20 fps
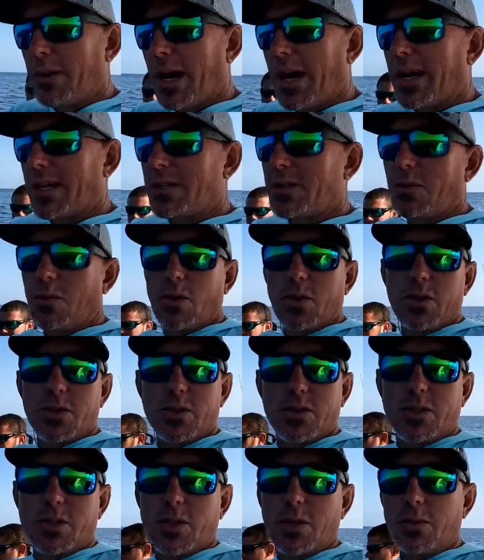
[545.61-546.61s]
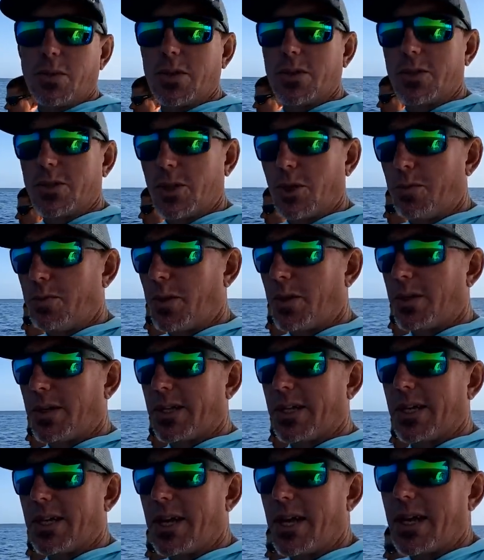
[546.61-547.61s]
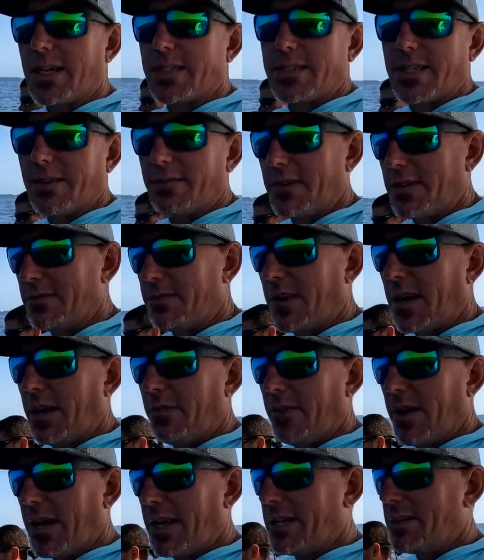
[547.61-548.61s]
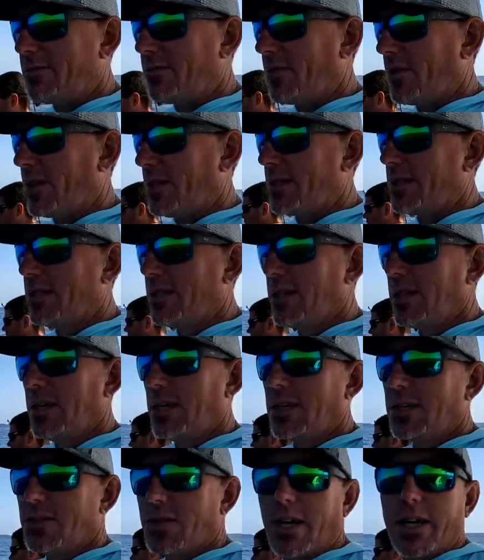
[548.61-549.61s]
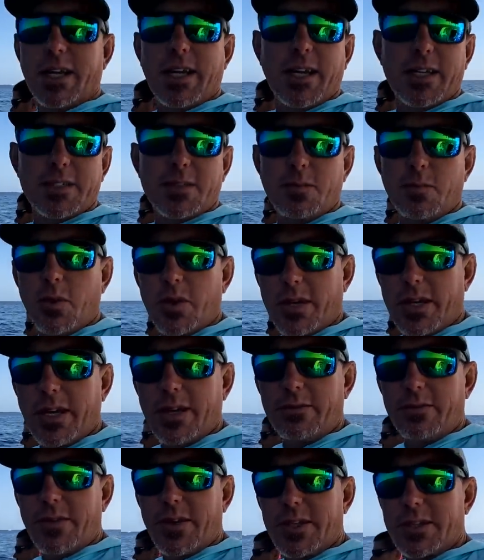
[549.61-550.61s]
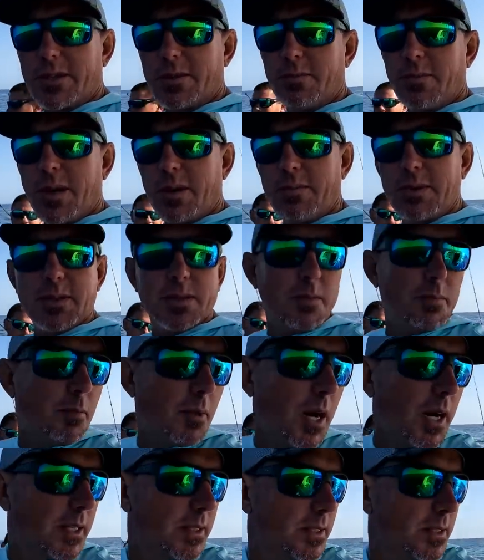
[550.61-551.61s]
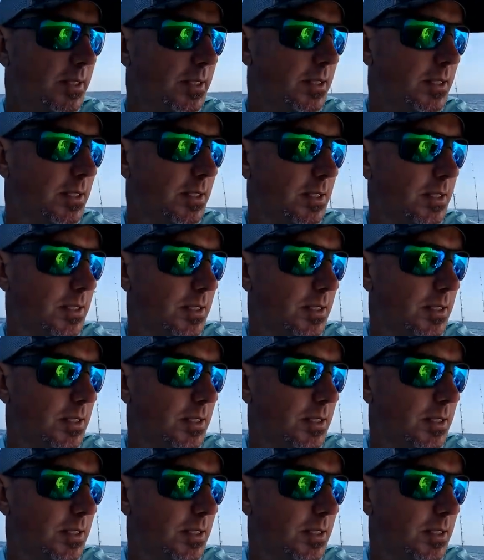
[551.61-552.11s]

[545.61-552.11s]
back towards Stuart and Jupiter and getting that seventy-five, eighty foot. Try to catch some more kingfish and maybe some muttons.